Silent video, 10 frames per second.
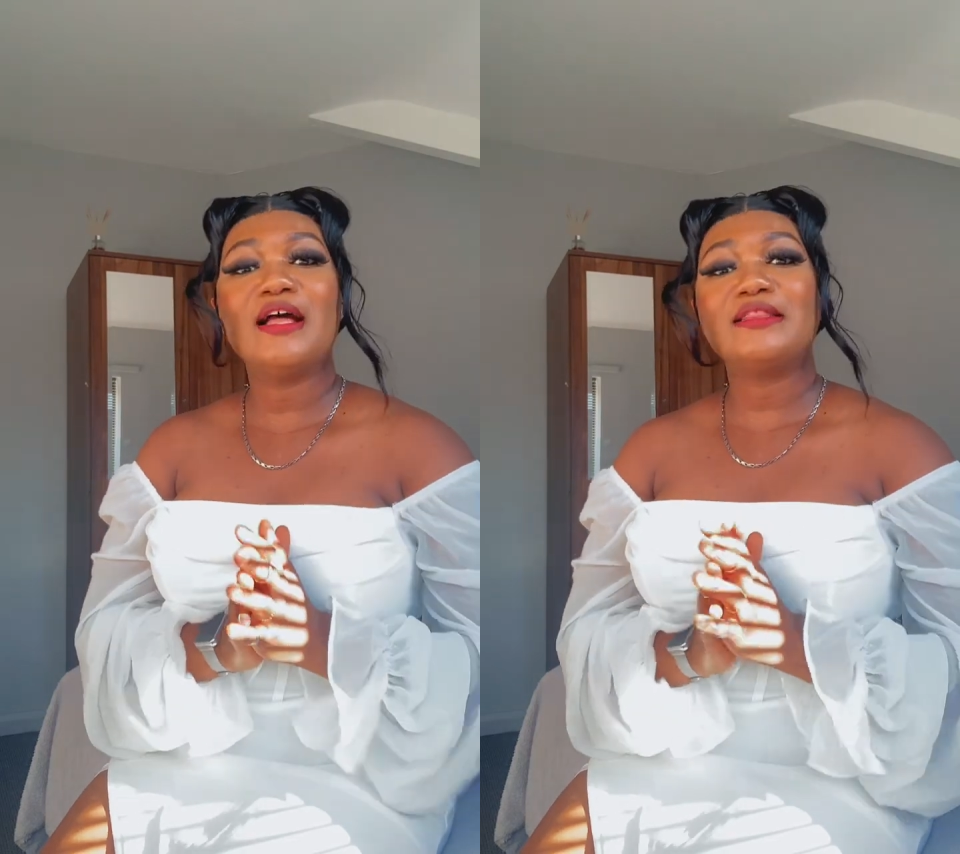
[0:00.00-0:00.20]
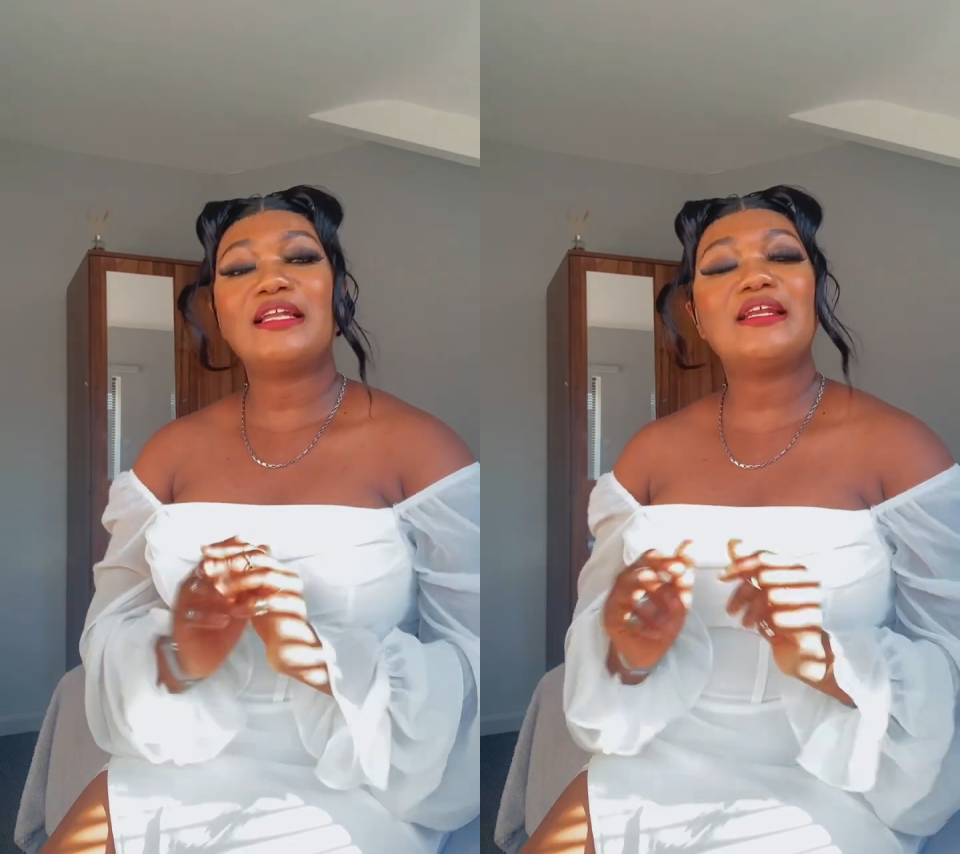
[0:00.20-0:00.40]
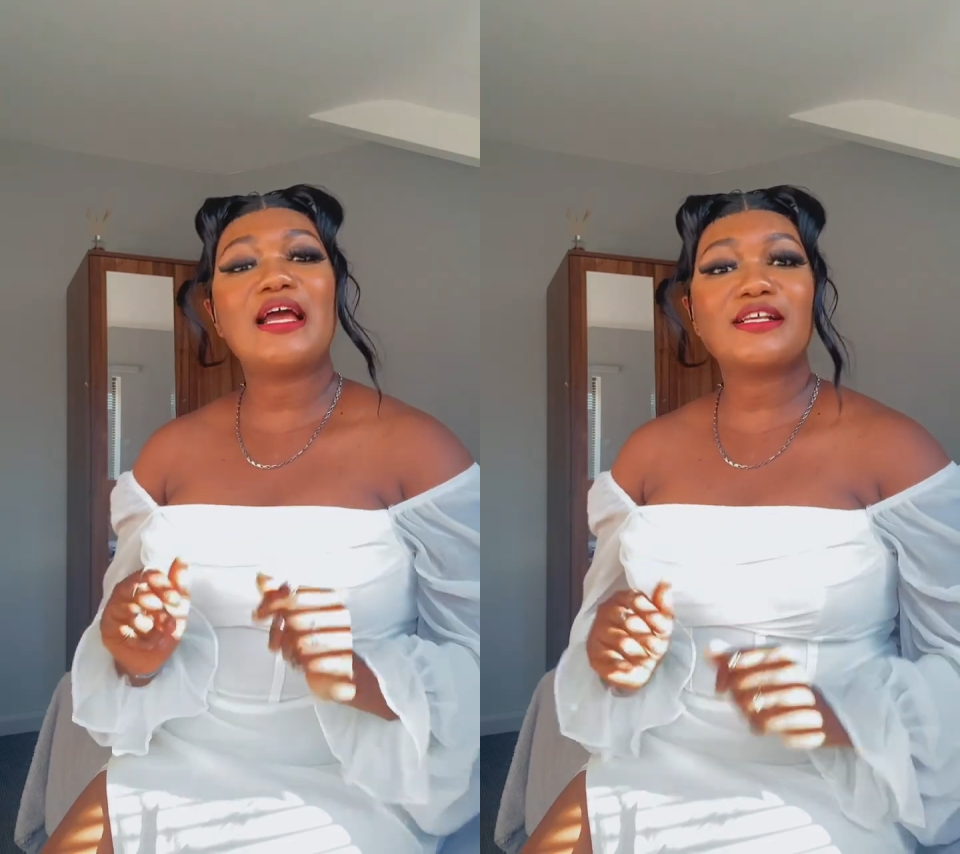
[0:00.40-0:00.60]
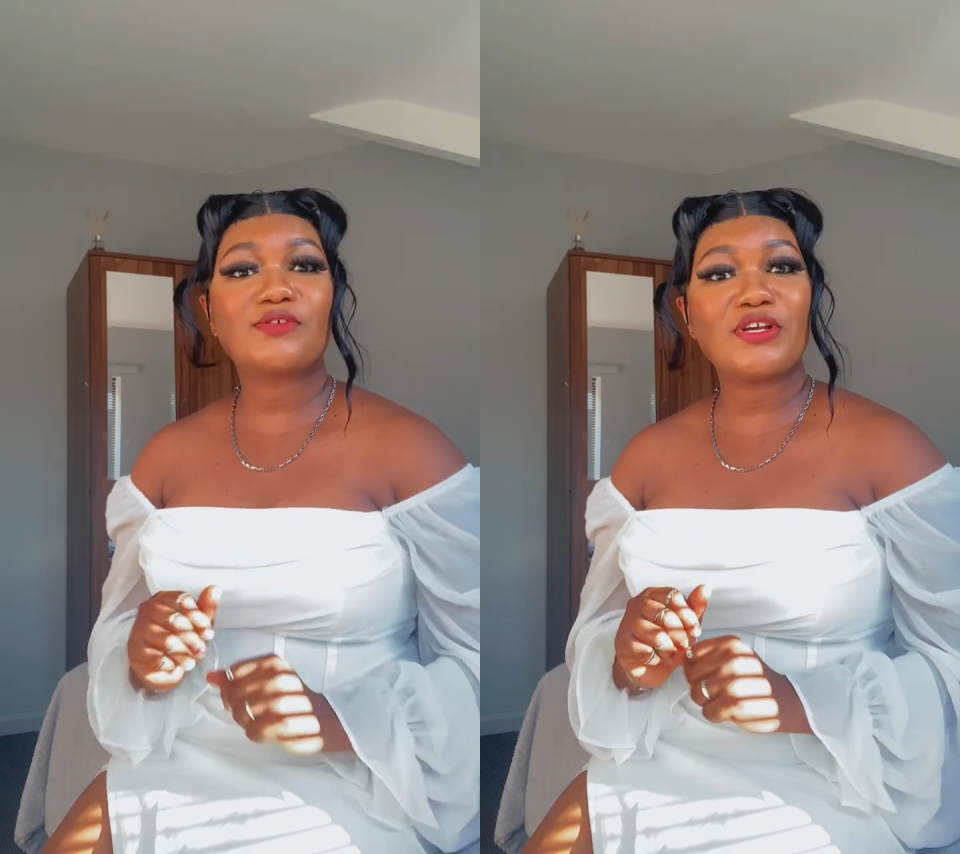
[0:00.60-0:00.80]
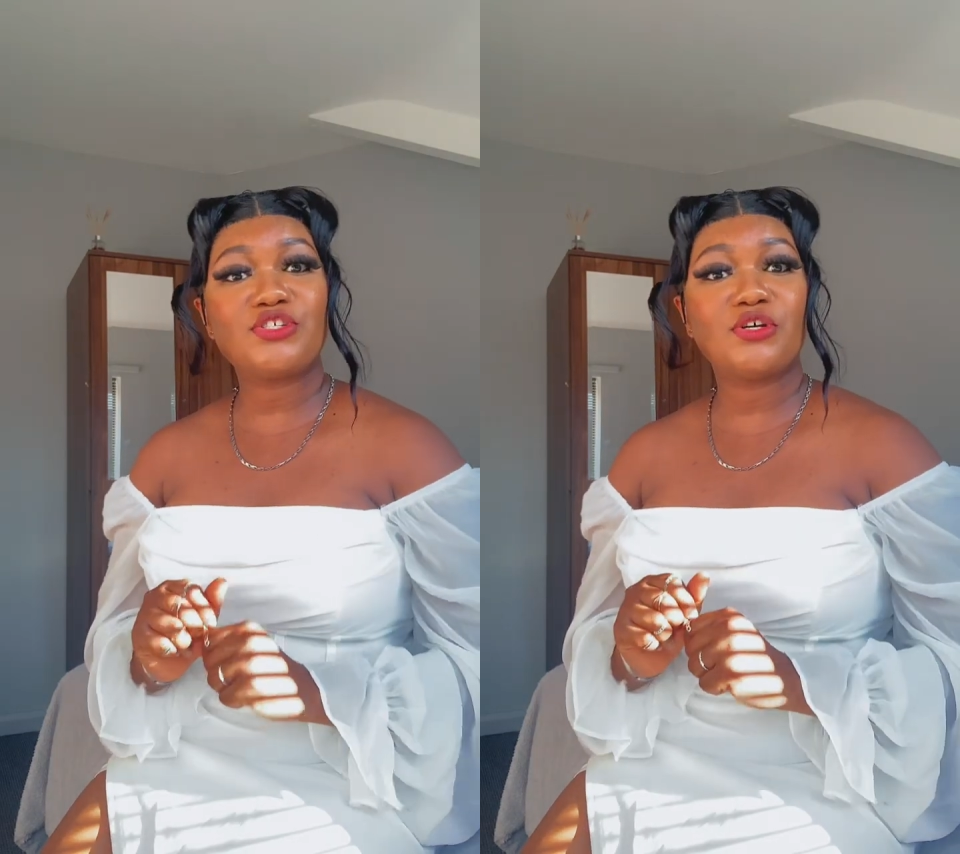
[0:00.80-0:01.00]
Then the next
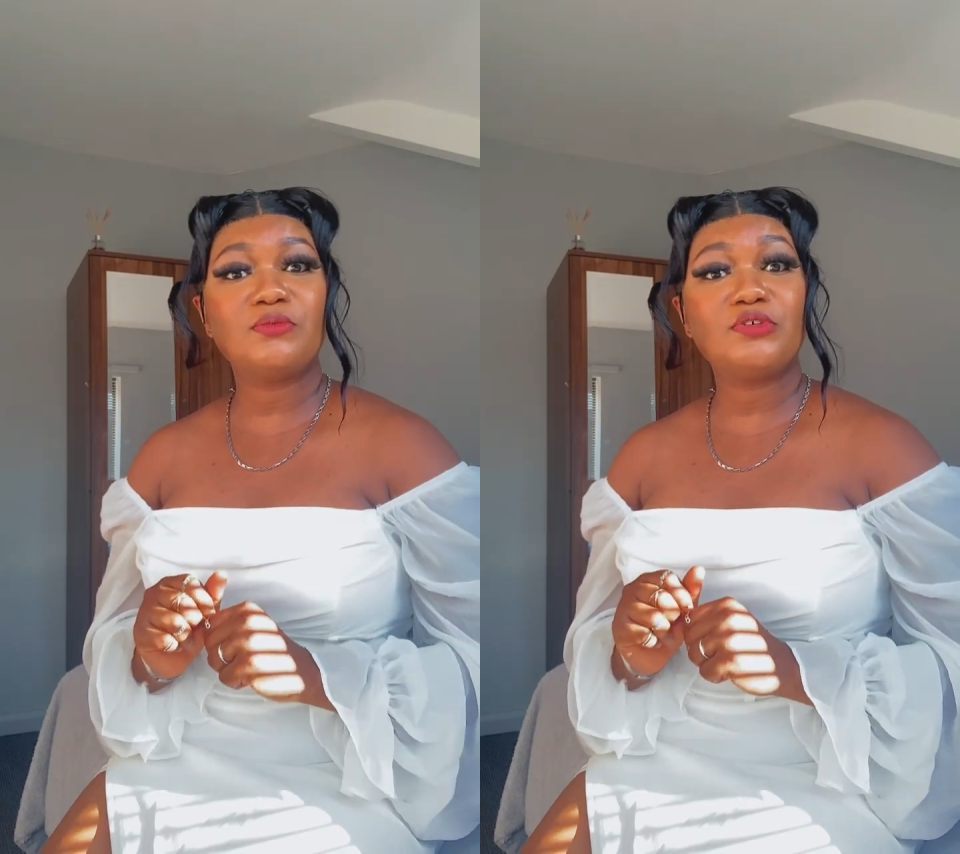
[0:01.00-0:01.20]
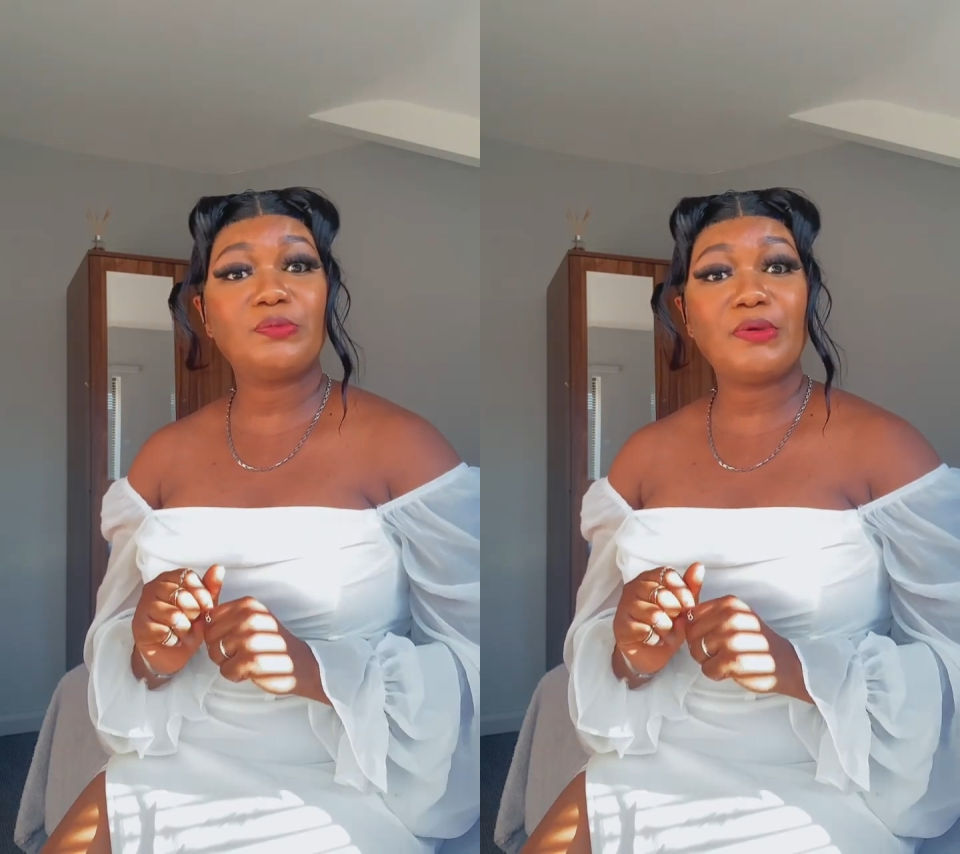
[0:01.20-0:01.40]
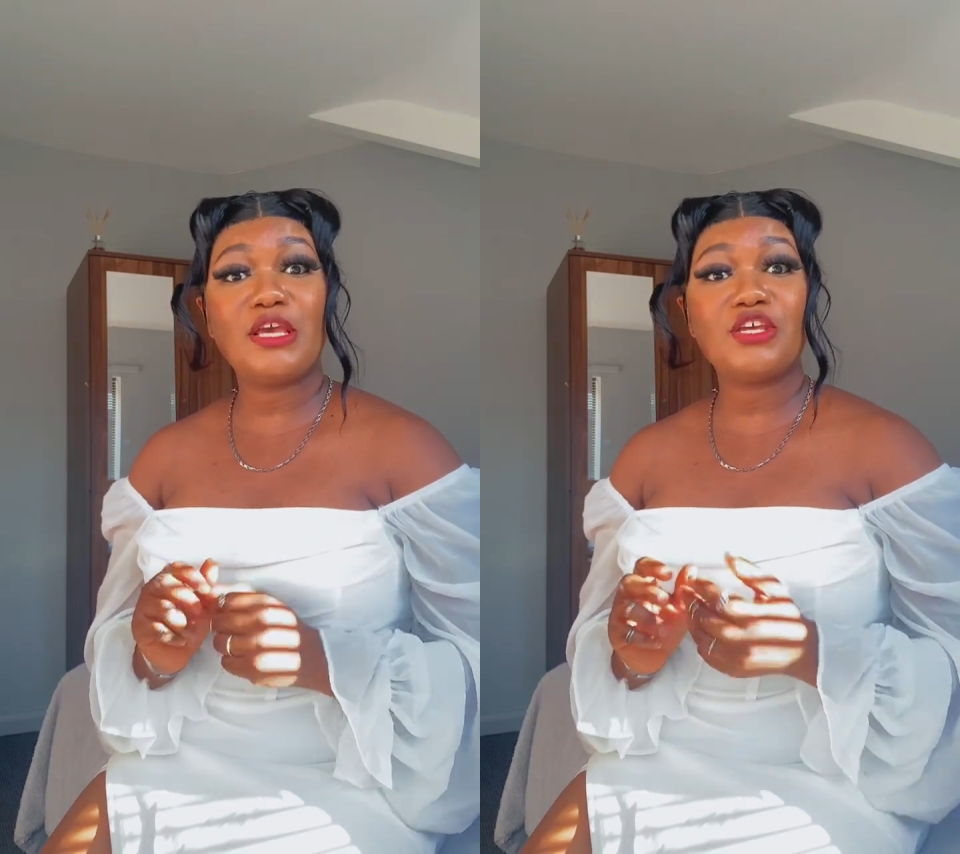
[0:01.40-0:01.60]
question would be,